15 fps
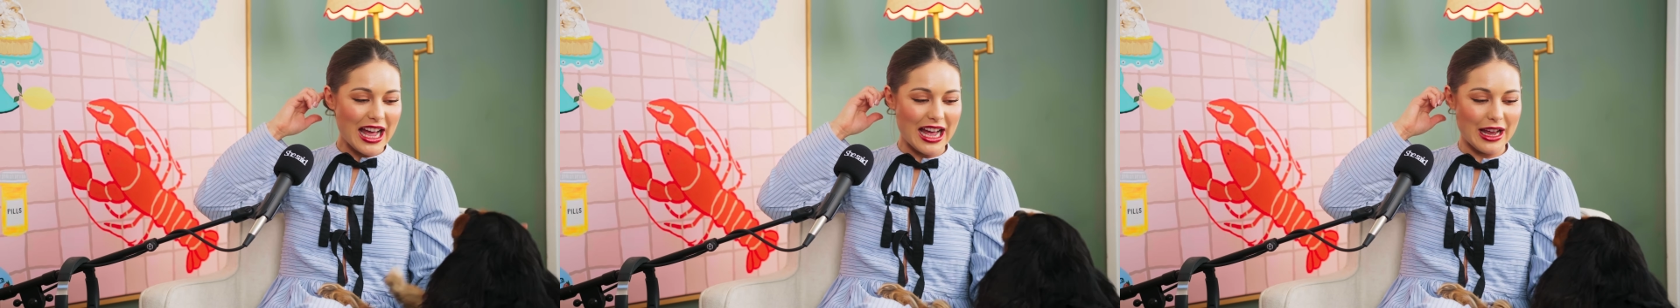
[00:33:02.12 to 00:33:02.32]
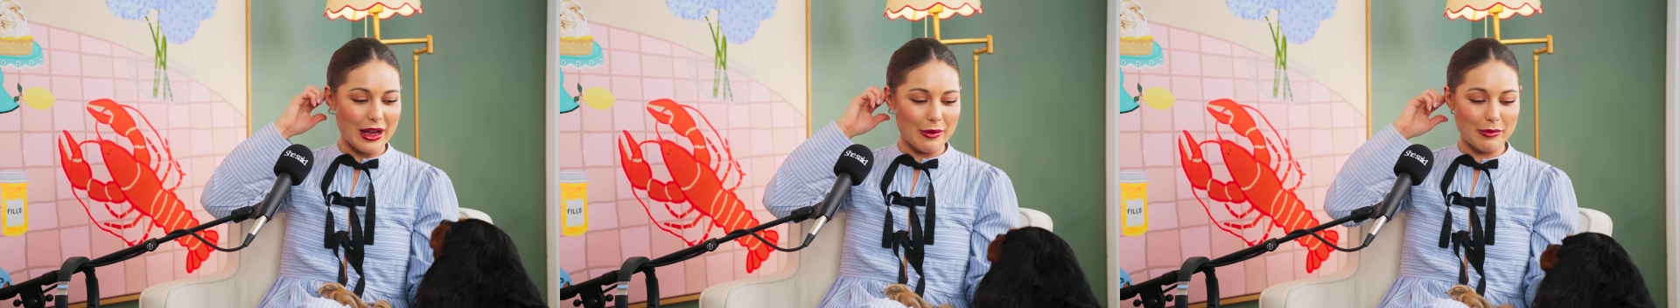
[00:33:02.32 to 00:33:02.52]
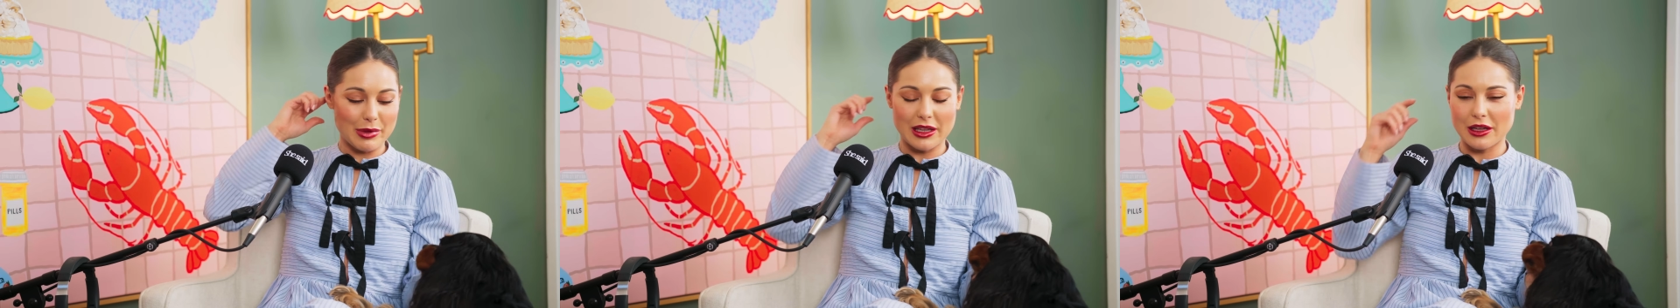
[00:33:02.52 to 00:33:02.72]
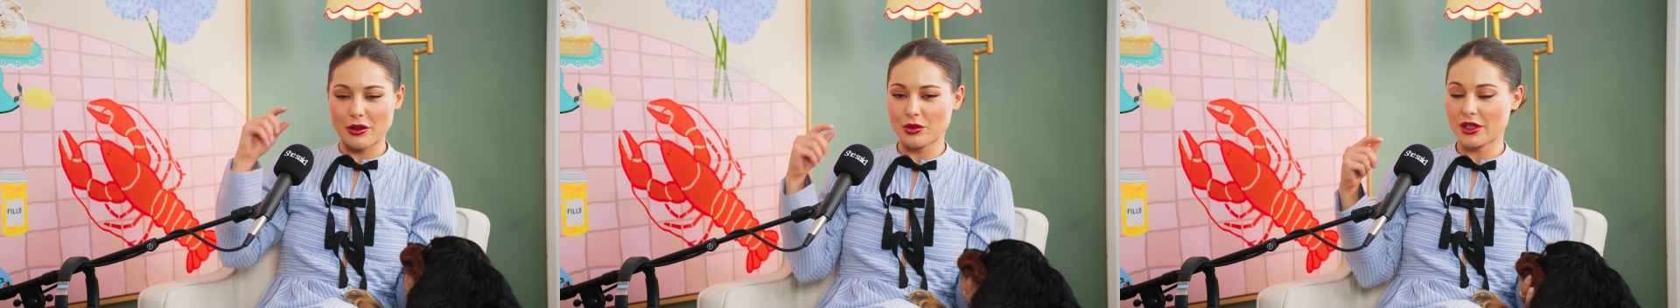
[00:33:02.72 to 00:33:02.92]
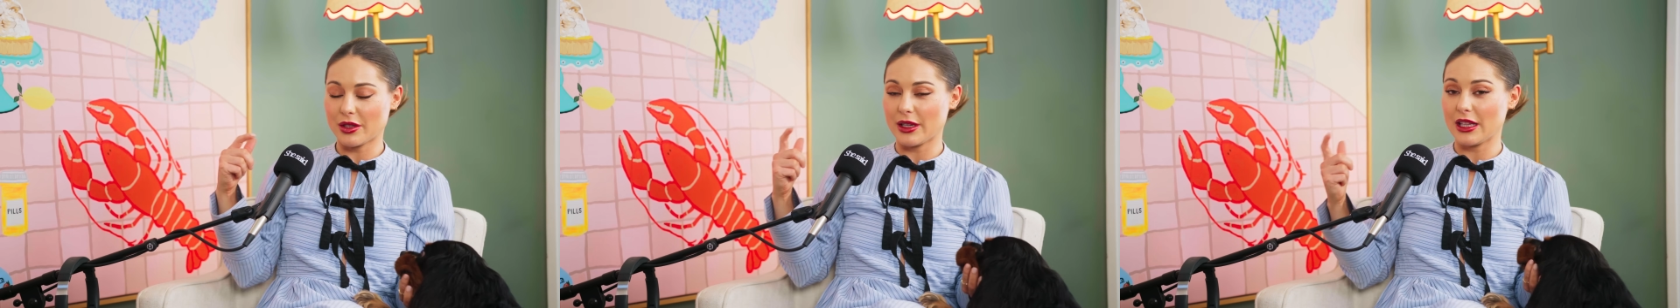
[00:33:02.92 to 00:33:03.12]
but they'd
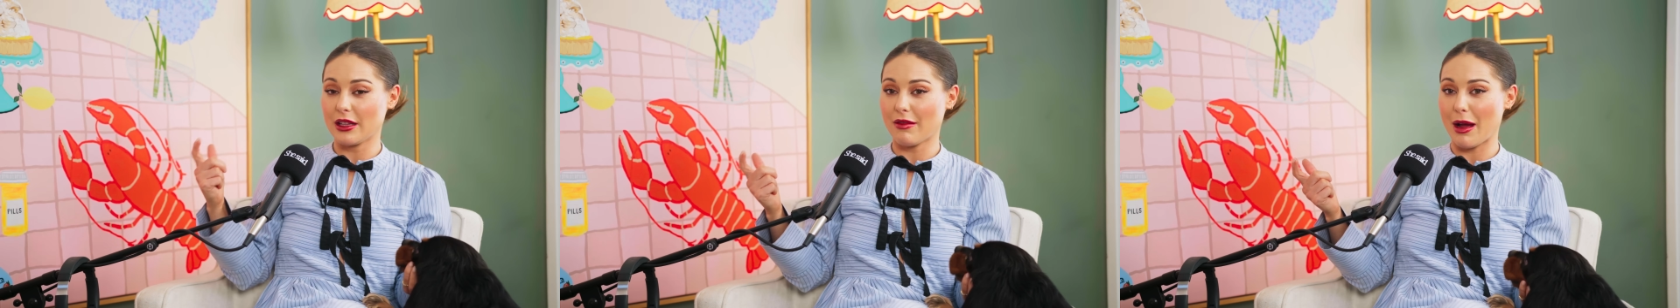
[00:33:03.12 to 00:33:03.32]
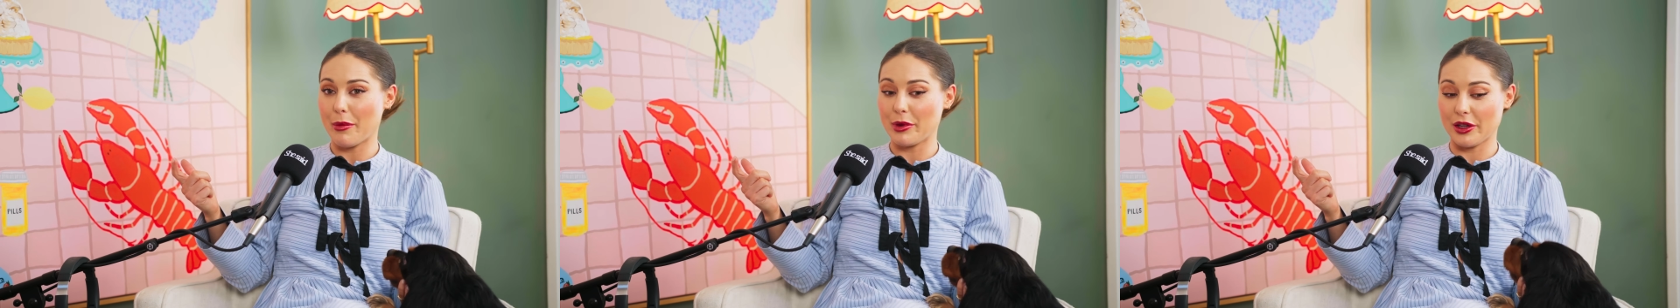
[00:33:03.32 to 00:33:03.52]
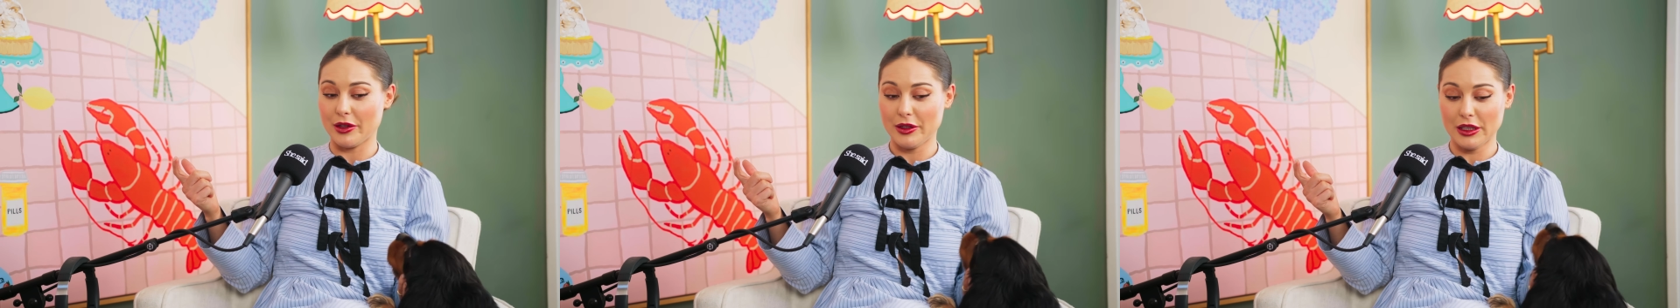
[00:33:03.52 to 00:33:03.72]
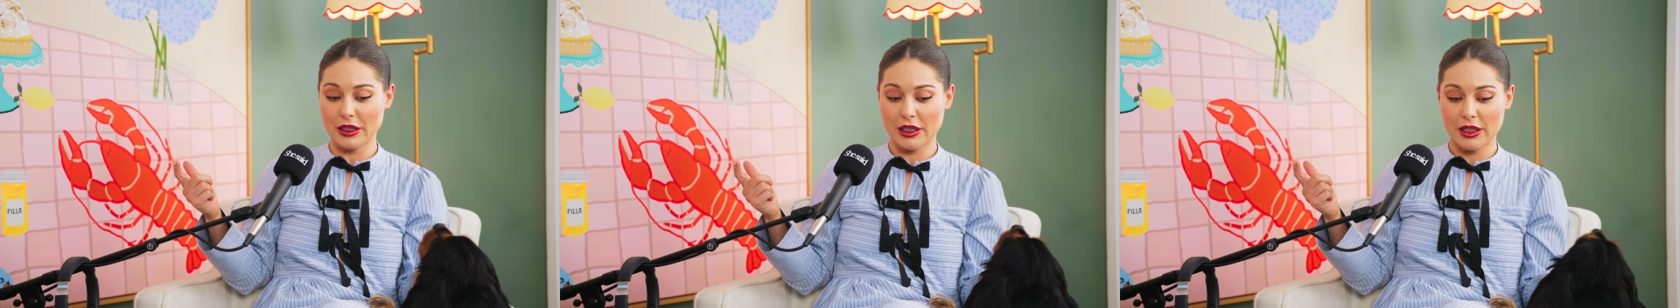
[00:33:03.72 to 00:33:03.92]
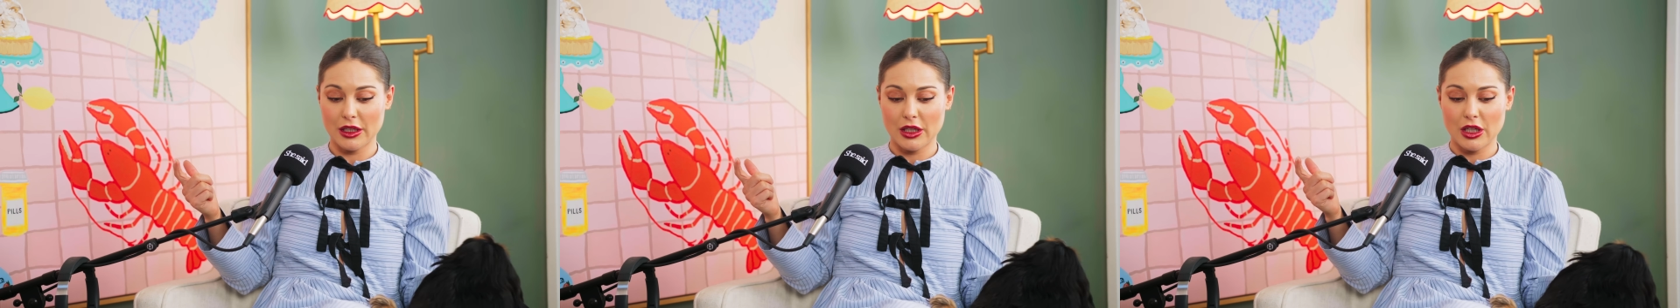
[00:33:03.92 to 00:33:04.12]
also eaten the wrapper.
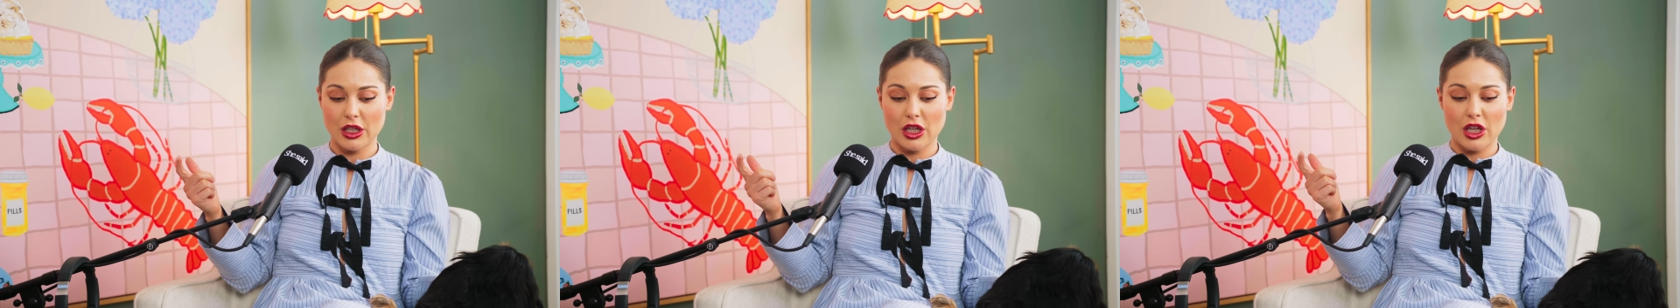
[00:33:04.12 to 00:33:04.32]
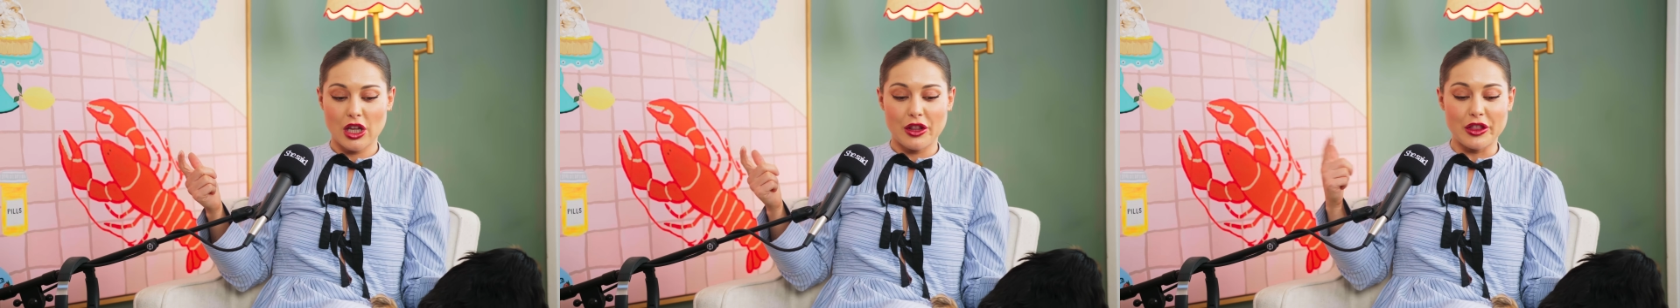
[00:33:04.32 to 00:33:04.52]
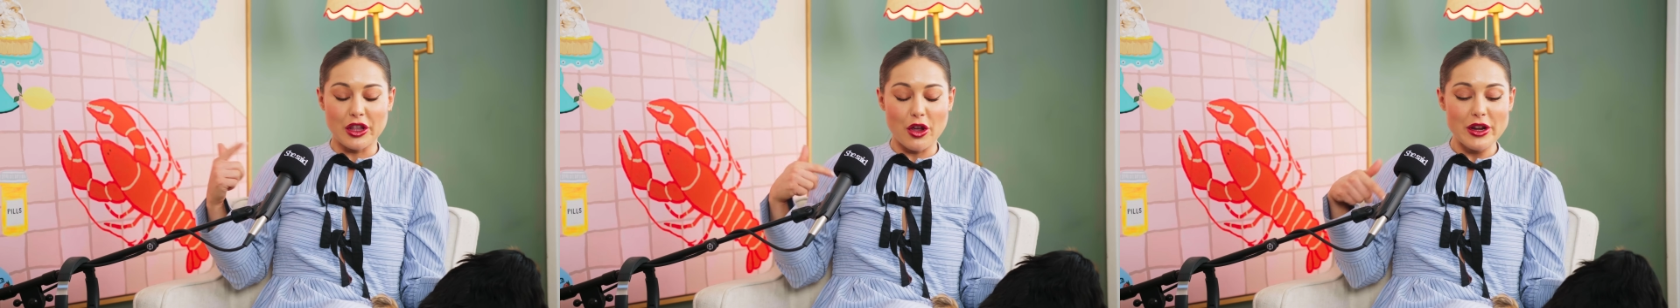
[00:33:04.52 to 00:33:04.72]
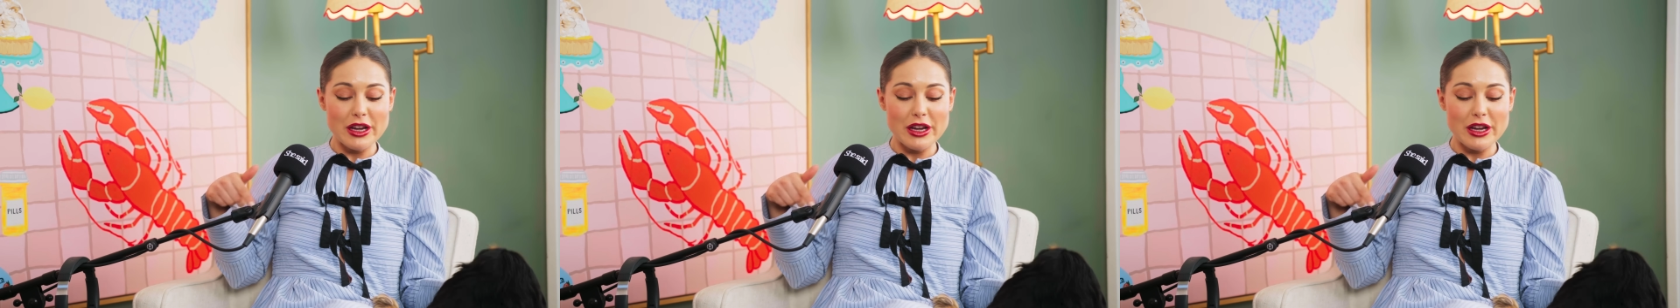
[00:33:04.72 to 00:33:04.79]
The